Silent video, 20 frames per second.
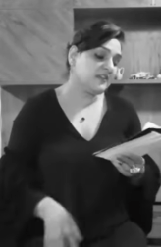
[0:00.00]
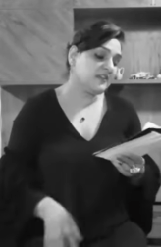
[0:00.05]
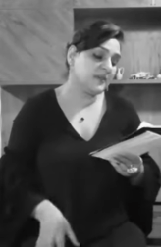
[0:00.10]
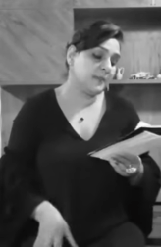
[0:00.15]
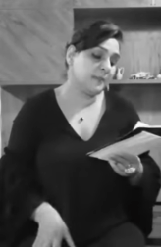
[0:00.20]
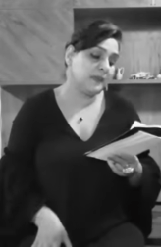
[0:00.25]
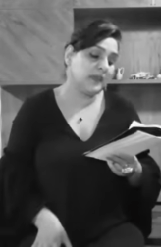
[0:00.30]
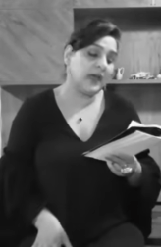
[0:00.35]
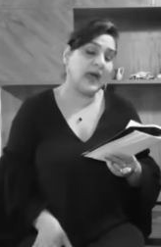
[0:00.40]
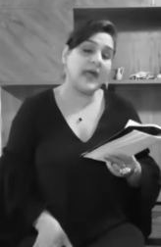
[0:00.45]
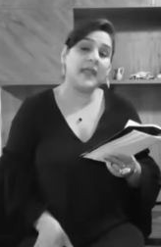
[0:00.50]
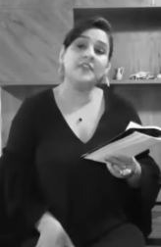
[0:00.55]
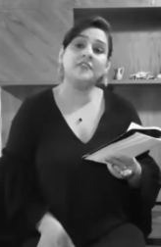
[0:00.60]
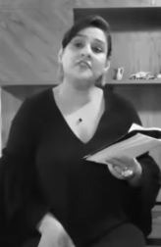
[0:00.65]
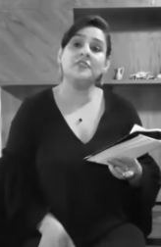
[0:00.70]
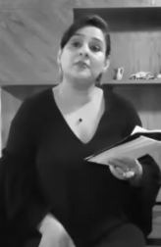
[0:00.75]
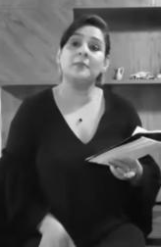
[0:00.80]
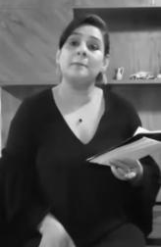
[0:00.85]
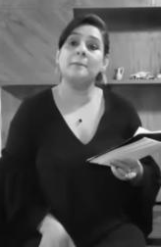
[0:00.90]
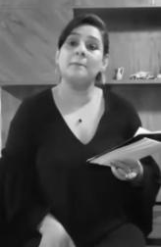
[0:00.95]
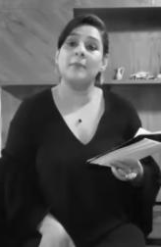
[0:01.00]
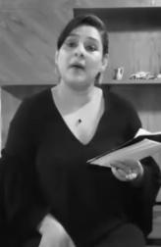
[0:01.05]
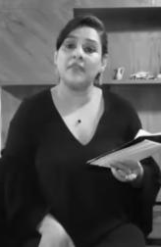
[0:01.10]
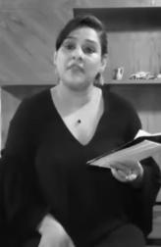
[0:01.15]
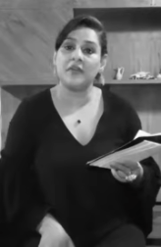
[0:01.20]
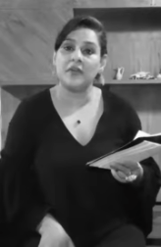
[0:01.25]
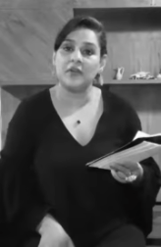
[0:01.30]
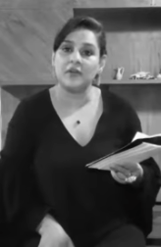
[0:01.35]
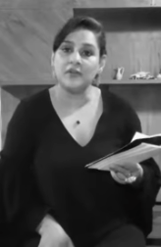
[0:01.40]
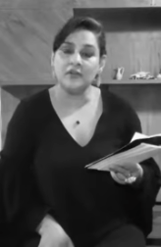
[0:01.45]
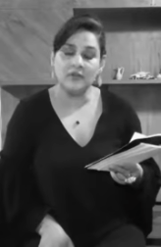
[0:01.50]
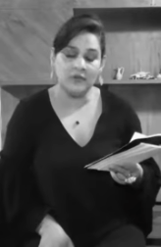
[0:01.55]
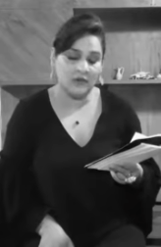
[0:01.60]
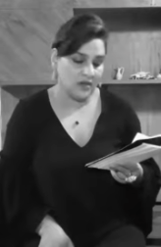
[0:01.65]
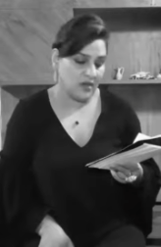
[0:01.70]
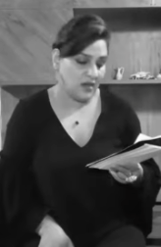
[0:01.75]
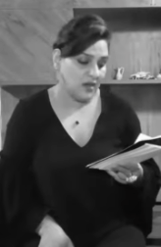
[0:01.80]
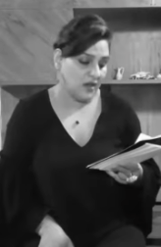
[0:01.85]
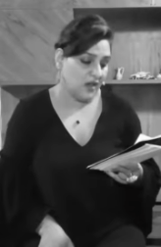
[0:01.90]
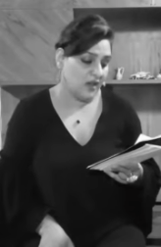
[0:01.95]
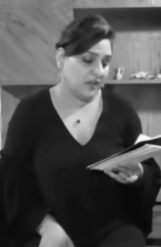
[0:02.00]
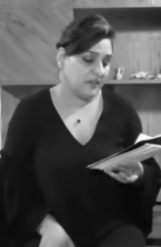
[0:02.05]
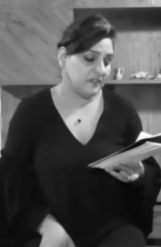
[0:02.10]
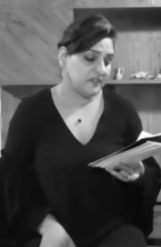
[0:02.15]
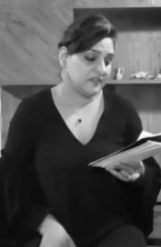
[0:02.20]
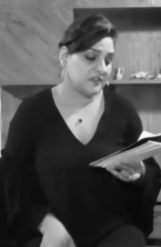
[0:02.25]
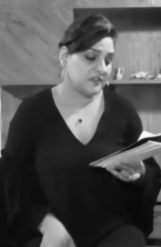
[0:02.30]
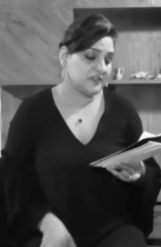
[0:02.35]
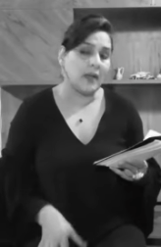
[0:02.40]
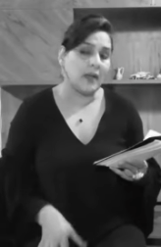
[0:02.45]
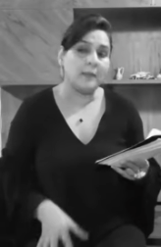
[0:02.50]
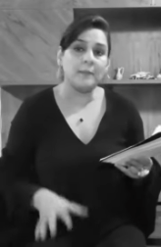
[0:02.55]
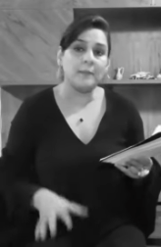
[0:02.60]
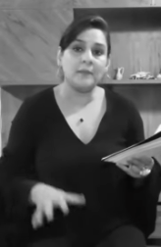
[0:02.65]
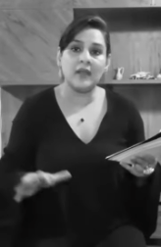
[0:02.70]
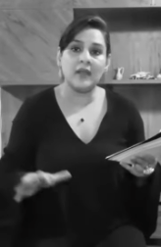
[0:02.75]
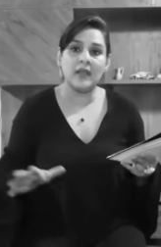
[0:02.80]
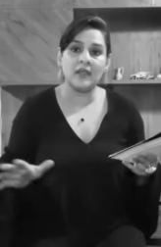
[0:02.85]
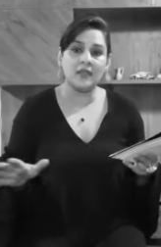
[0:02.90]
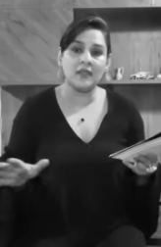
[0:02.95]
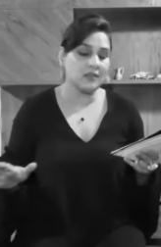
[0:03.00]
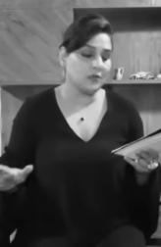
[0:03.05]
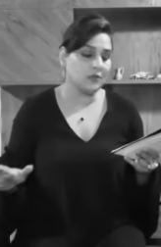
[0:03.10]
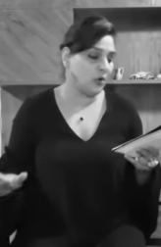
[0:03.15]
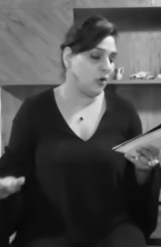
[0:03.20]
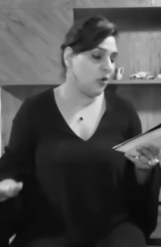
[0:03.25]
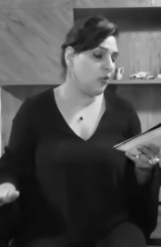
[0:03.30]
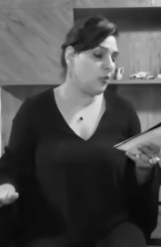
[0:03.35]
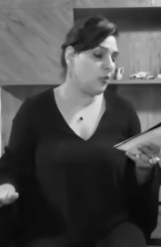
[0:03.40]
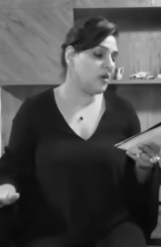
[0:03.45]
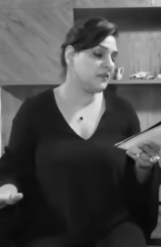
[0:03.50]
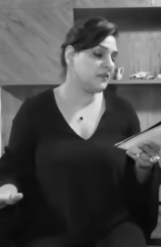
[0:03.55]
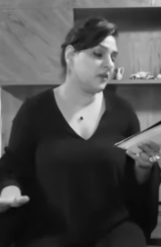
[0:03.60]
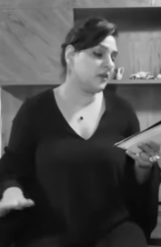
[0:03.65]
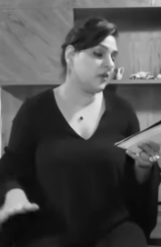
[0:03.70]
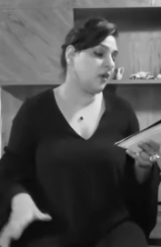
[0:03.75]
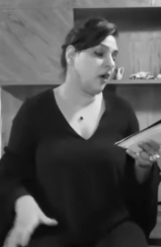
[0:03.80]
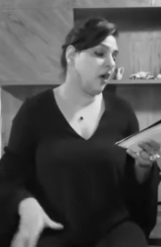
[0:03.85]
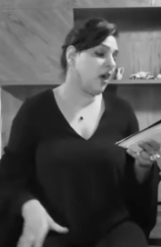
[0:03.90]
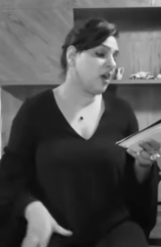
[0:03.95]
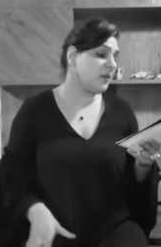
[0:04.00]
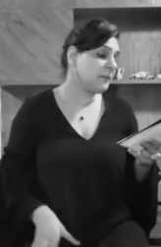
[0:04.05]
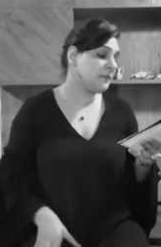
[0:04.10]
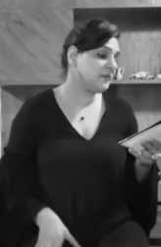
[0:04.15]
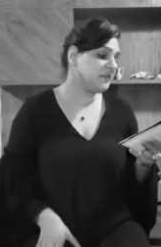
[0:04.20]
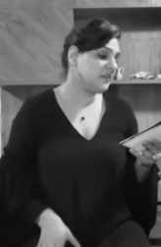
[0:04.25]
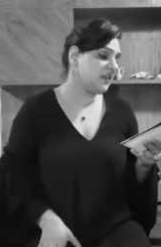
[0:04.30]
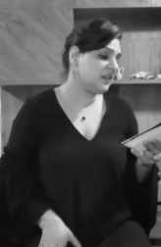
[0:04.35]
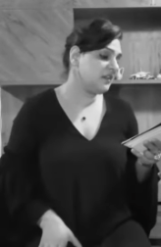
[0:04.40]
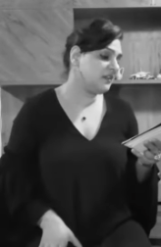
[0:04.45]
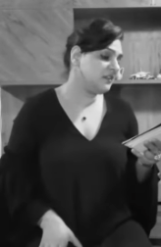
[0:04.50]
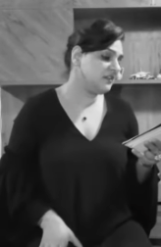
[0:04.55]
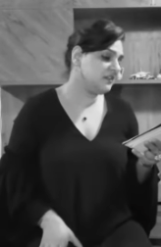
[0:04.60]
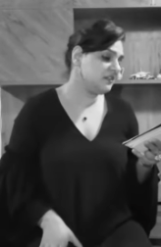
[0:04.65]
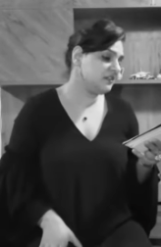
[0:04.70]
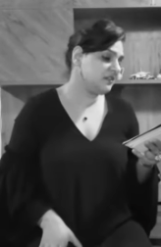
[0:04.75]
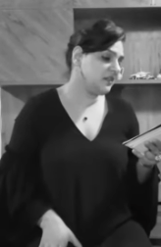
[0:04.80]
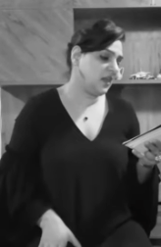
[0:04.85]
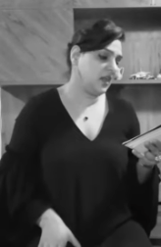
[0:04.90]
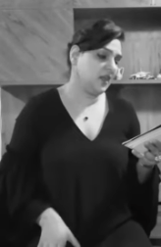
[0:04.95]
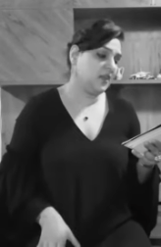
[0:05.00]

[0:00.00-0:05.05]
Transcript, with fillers: is a blind mother stumbling over the corpses.